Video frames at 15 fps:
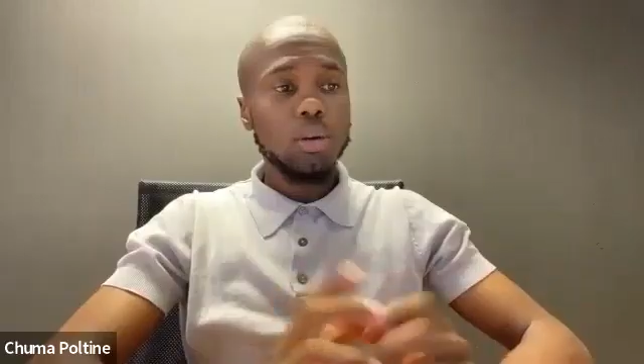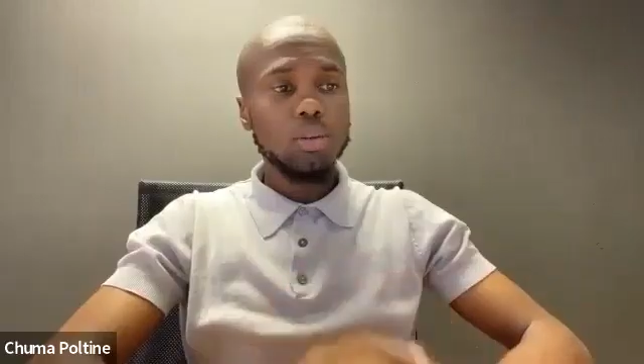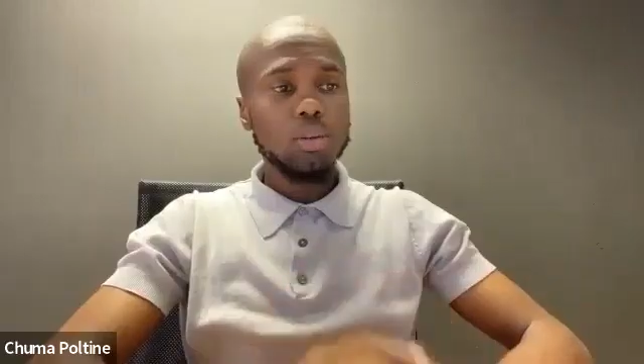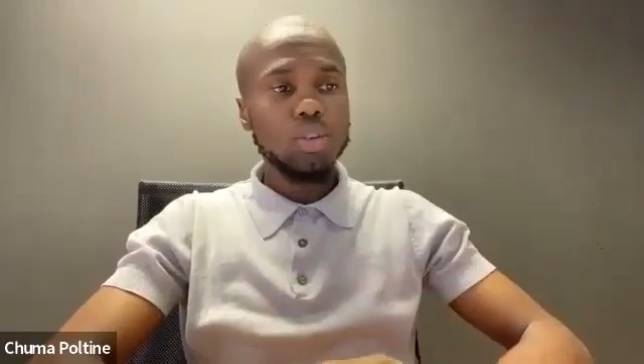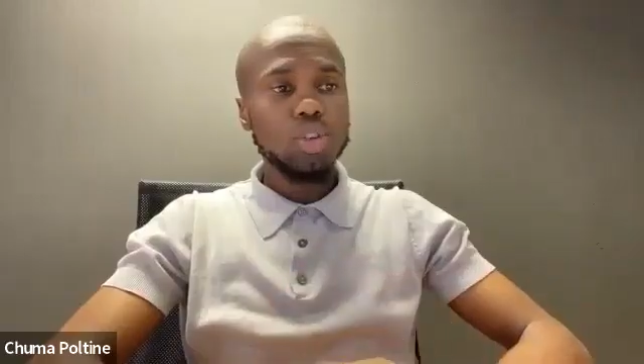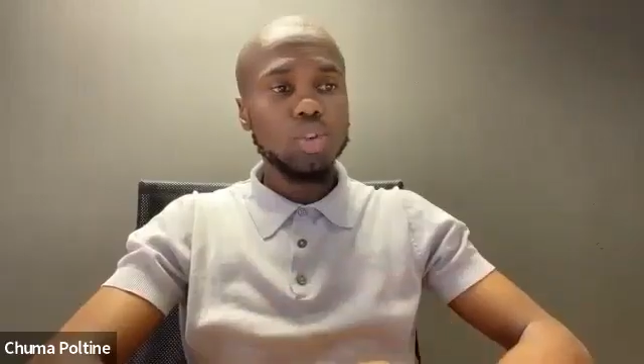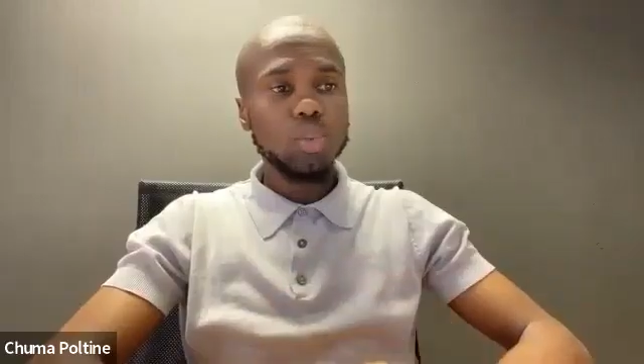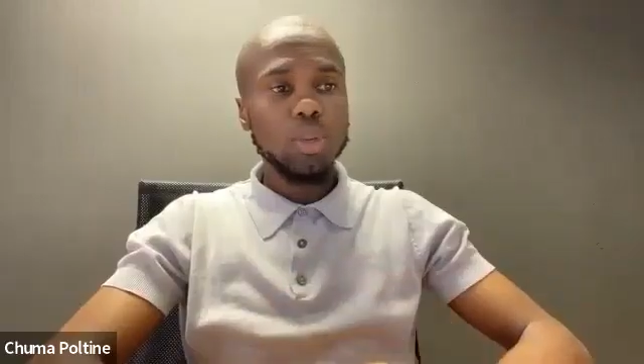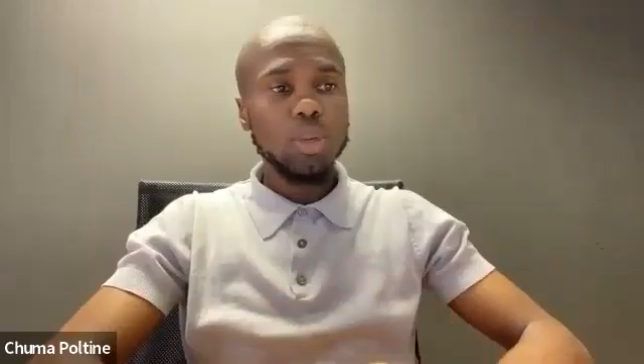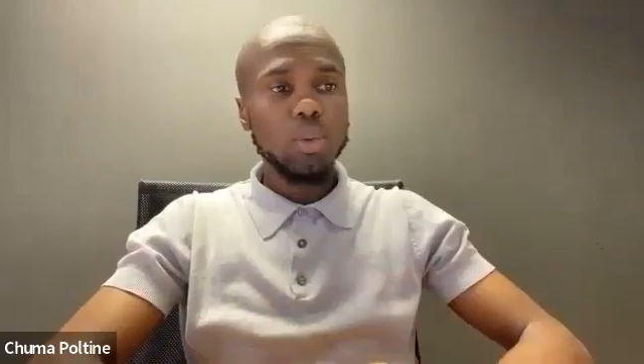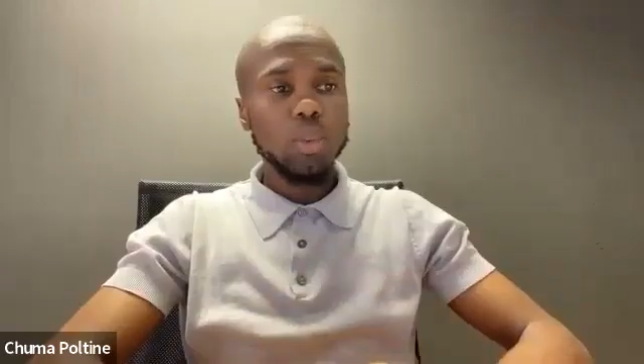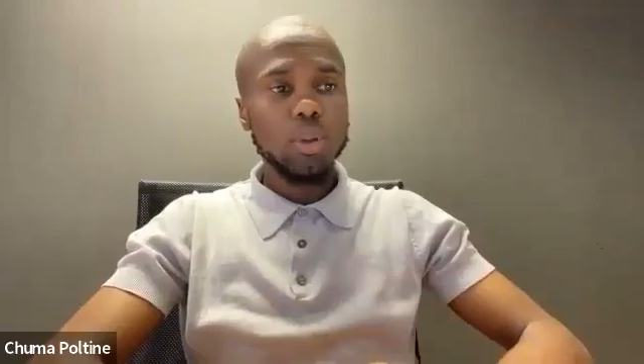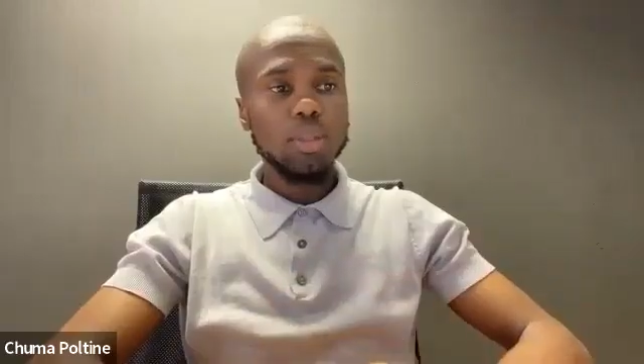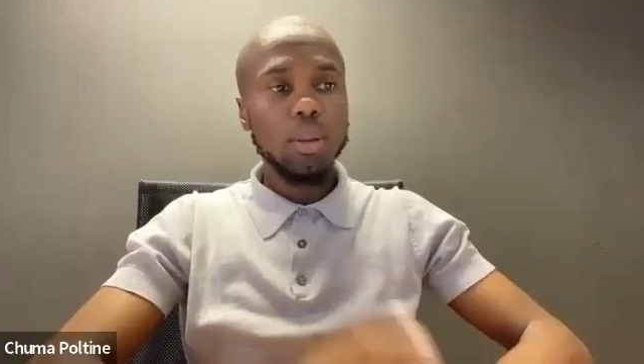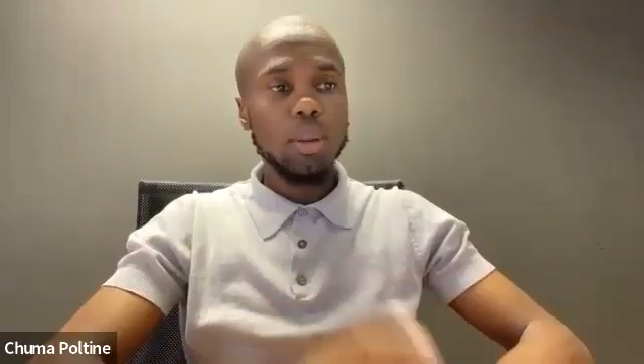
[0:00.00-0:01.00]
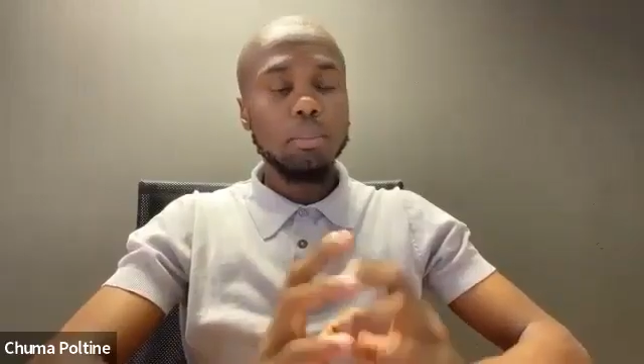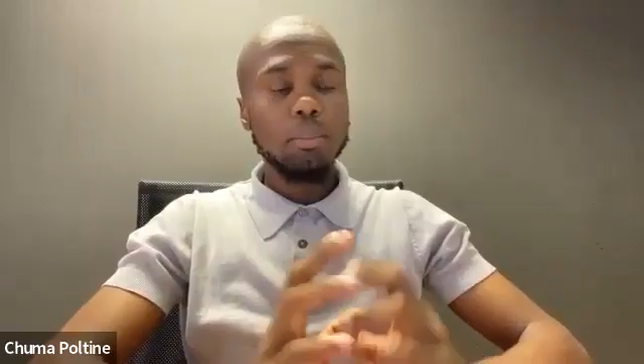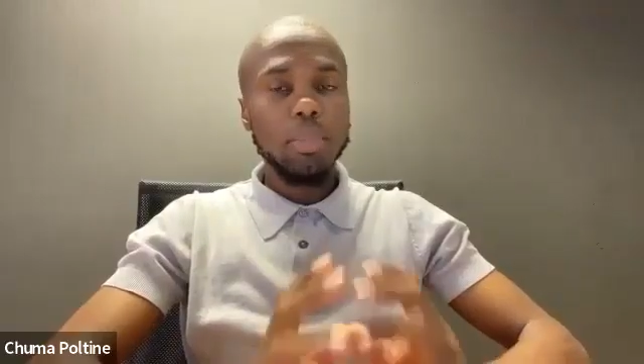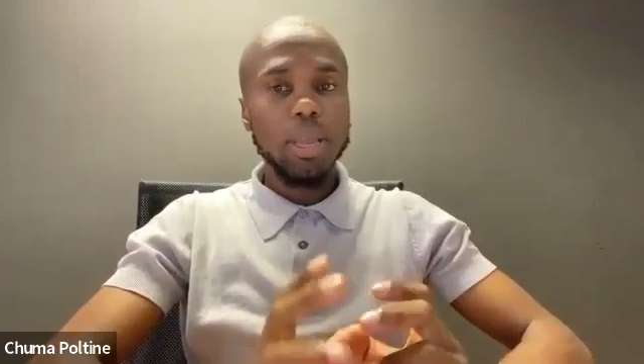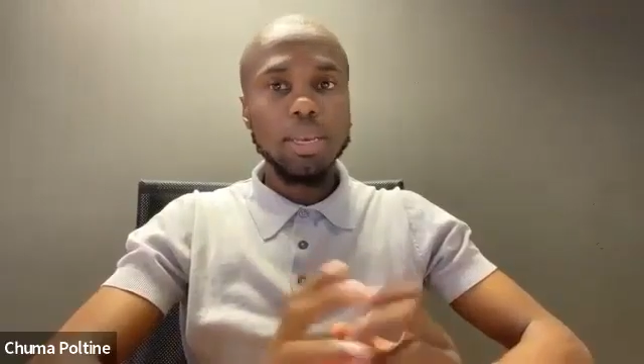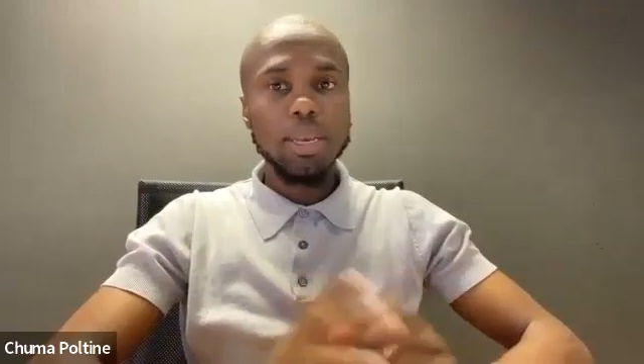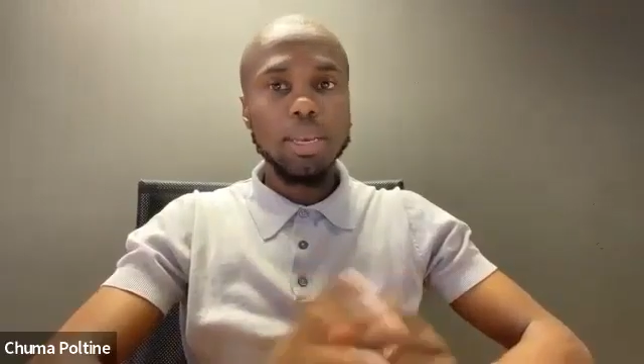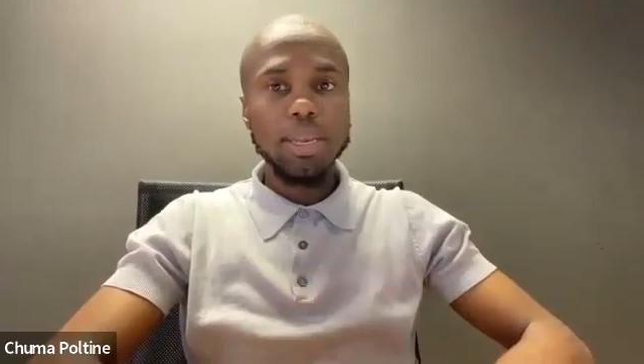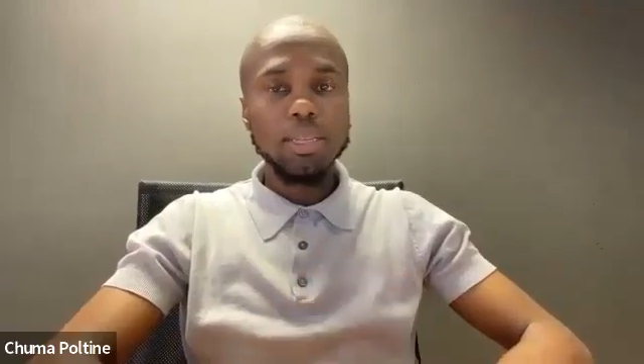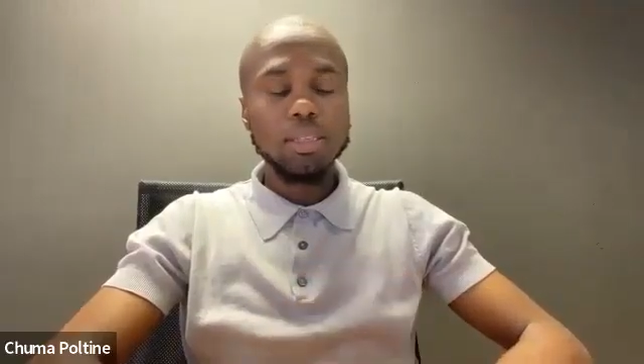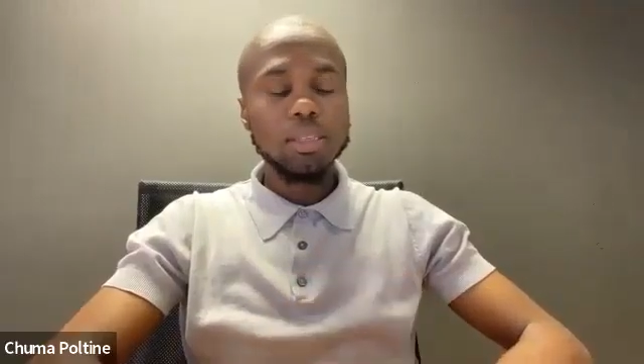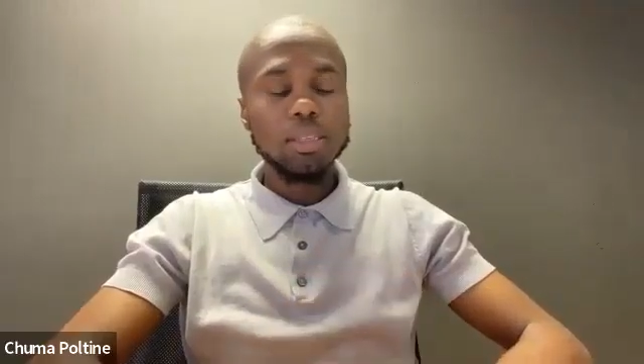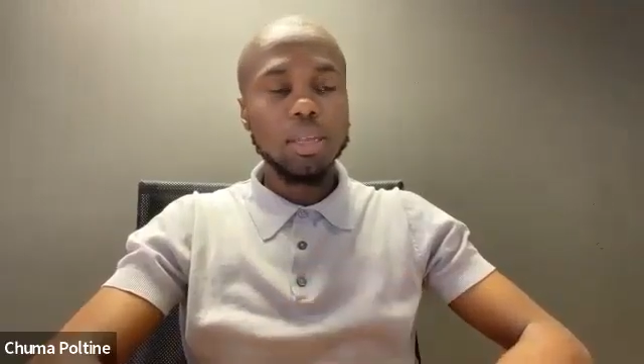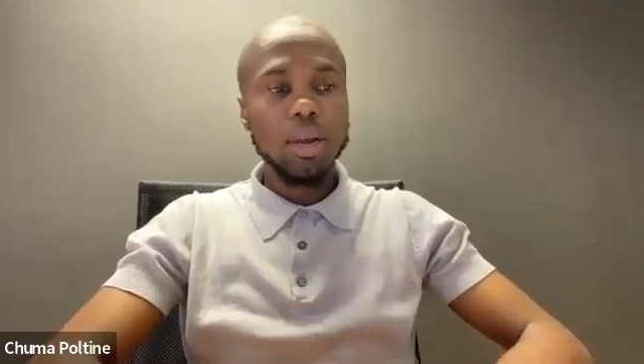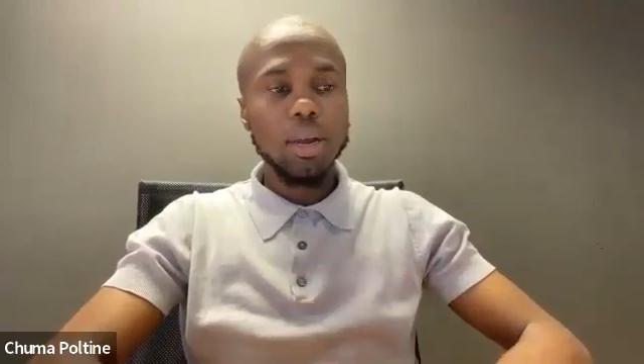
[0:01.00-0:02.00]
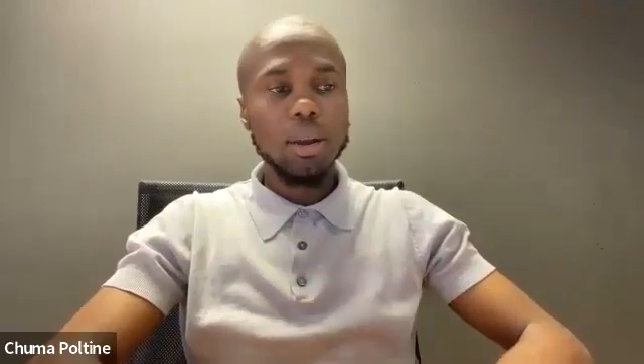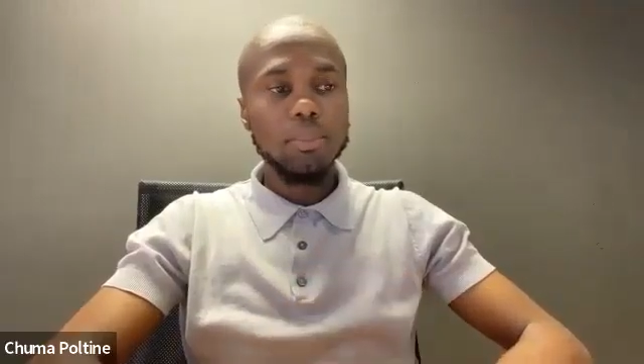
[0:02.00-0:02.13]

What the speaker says: are continuing with the mandates